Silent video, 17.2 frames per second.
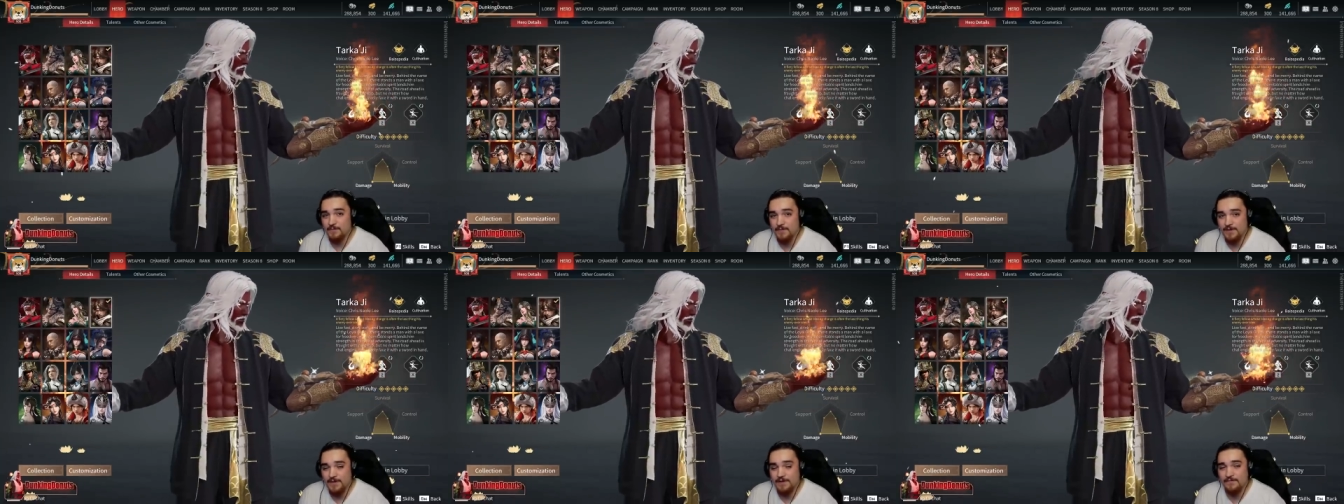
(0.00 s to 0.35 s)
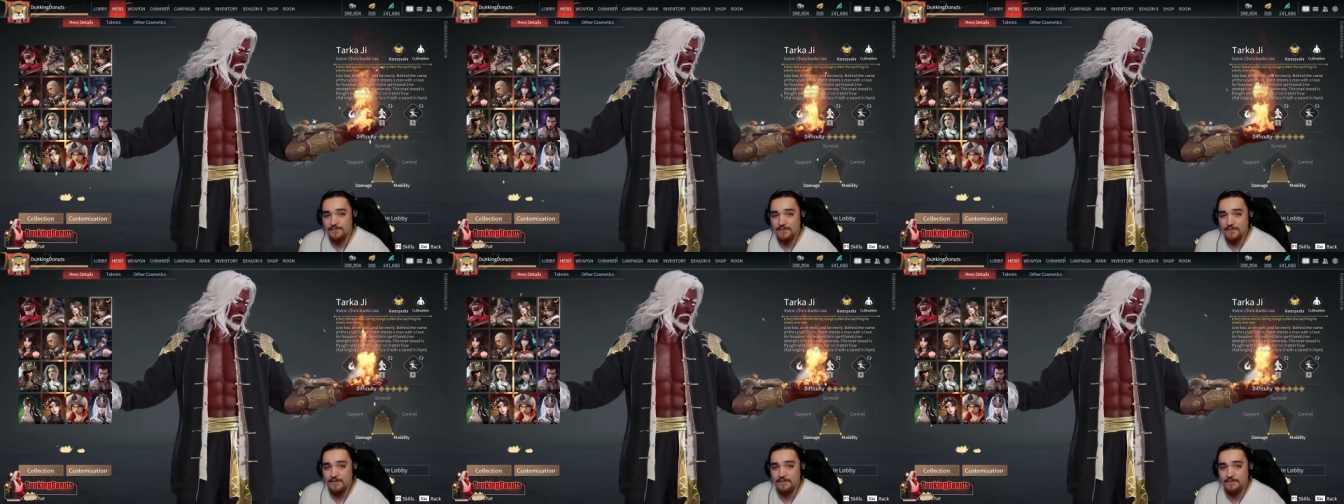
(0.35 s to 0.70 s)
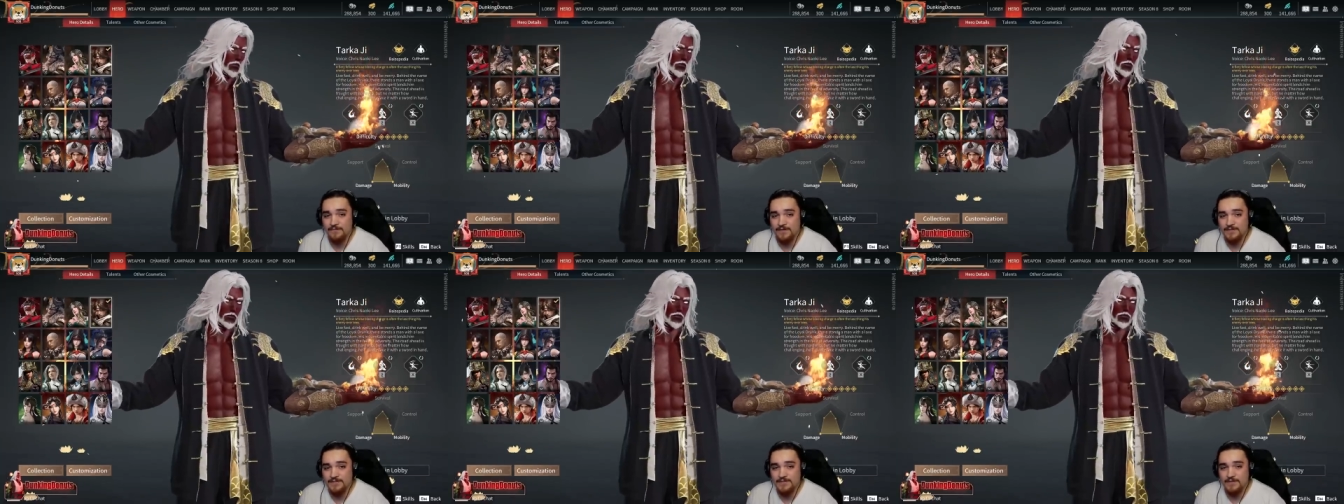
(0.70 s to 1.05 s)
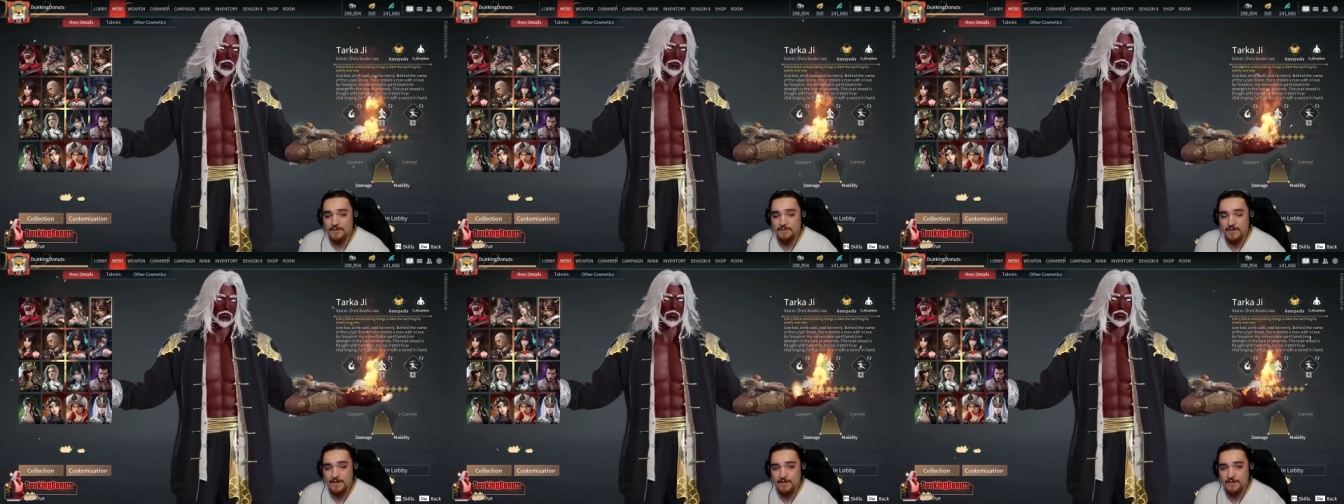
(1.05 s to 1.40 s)
when I very first
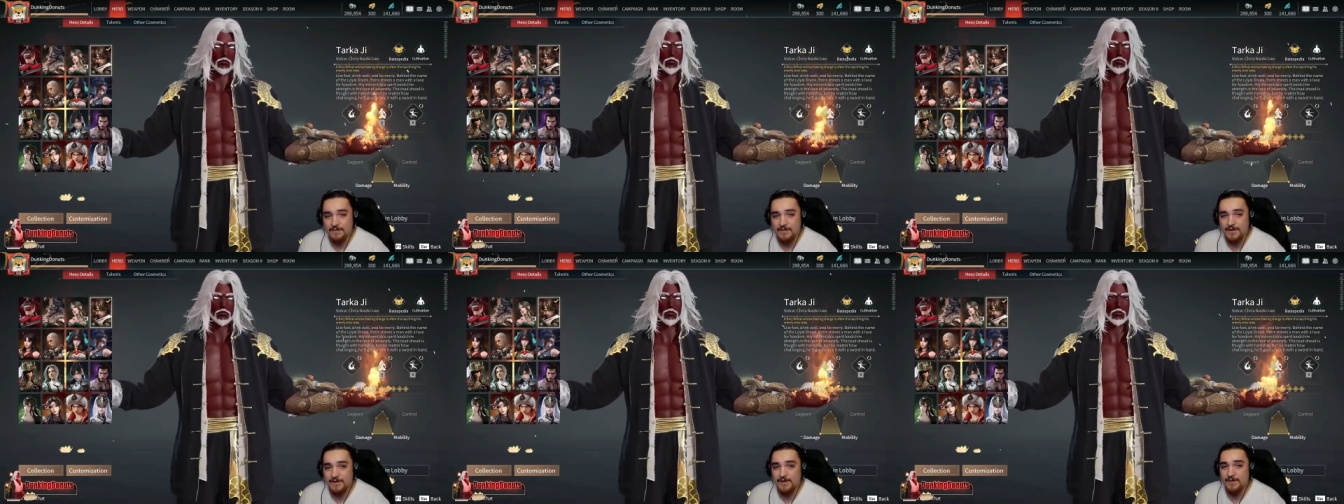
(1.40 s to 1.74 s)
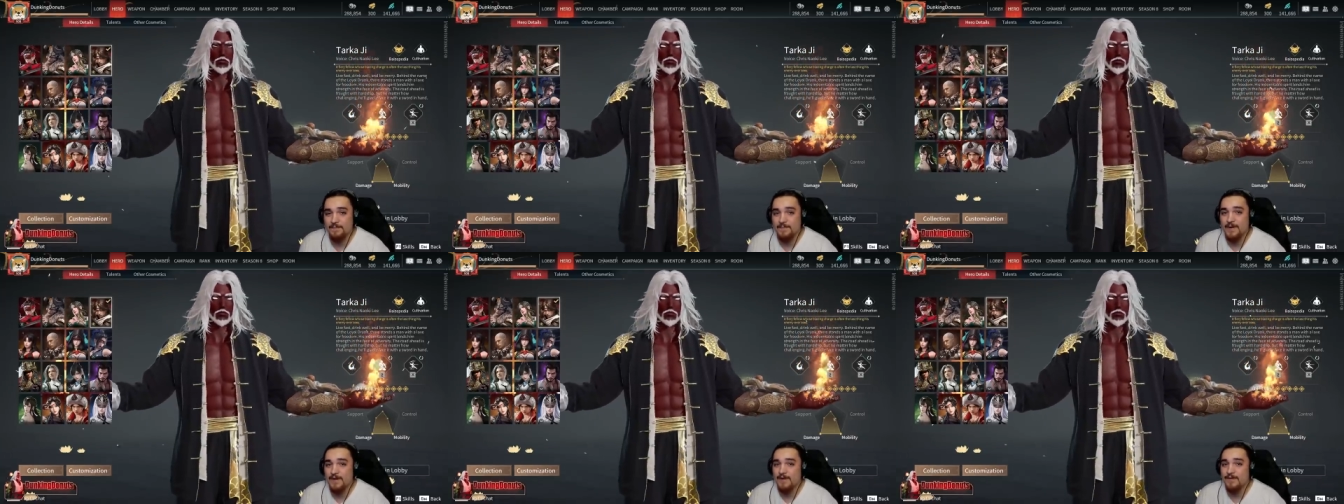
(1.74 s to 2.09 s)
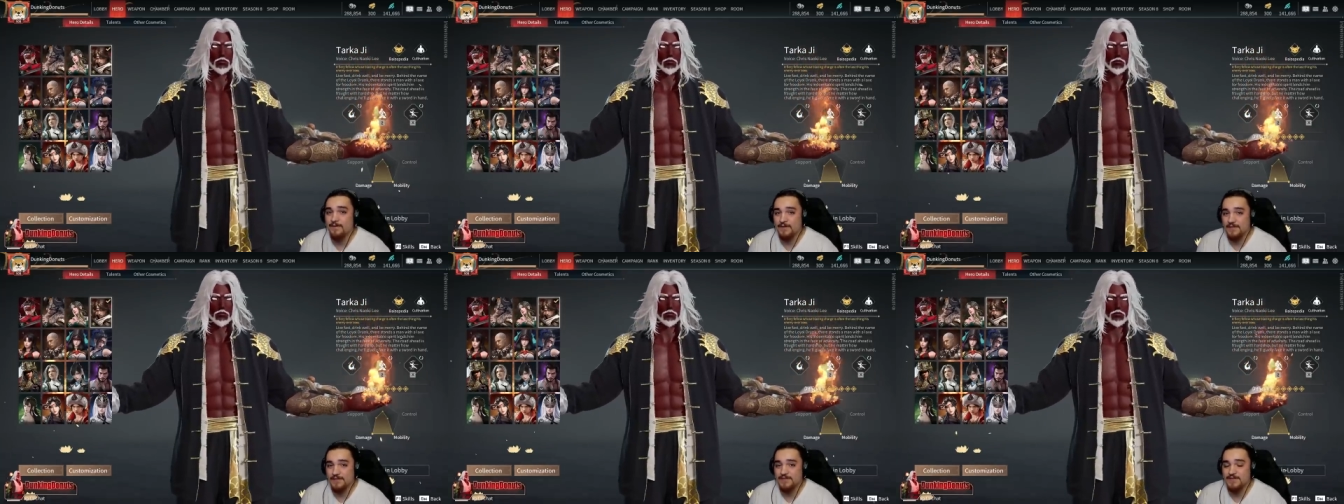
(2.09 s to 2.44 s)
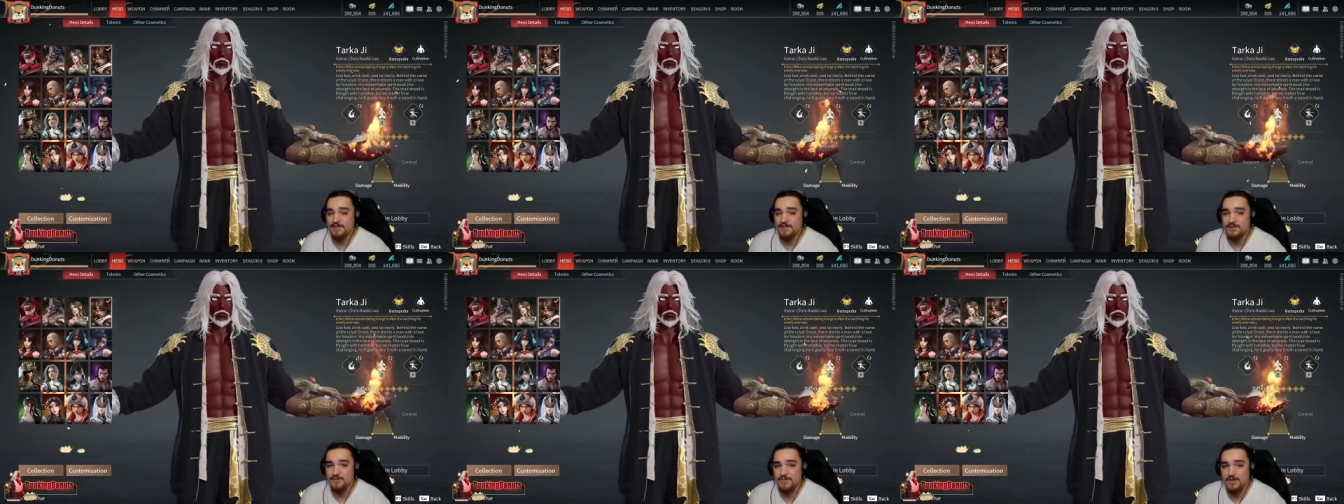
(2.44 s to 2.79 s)
started playing Naraka back on its
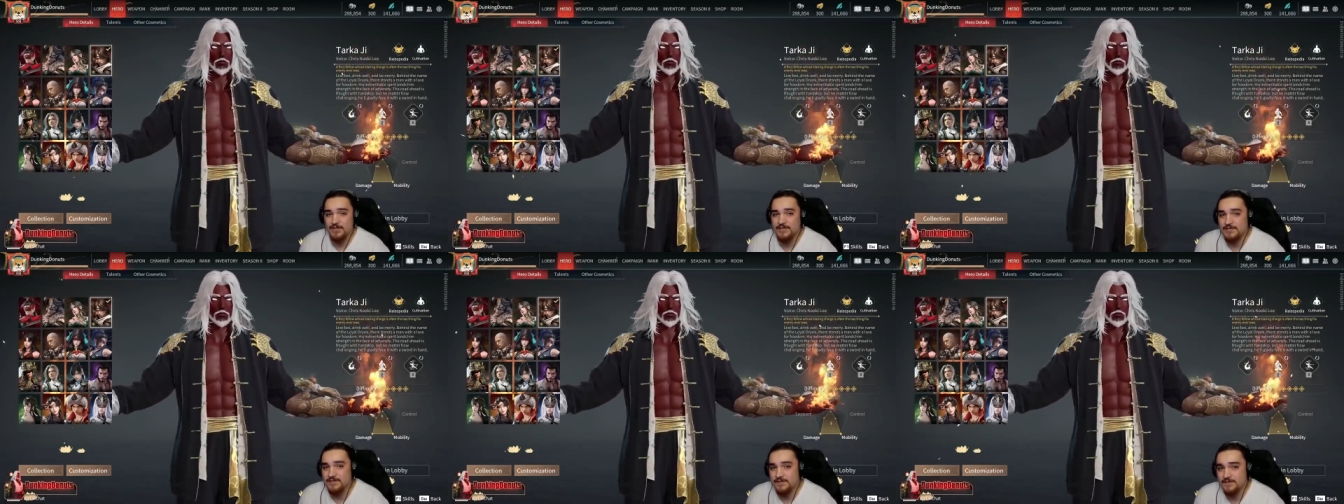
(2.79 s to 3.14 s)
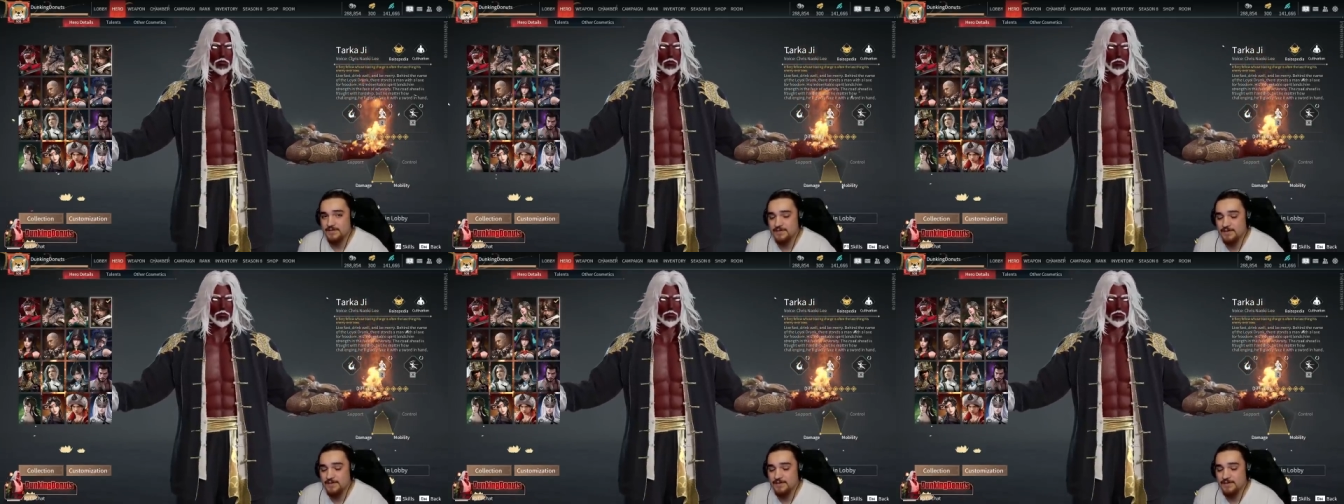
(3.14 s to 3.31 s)
initial release.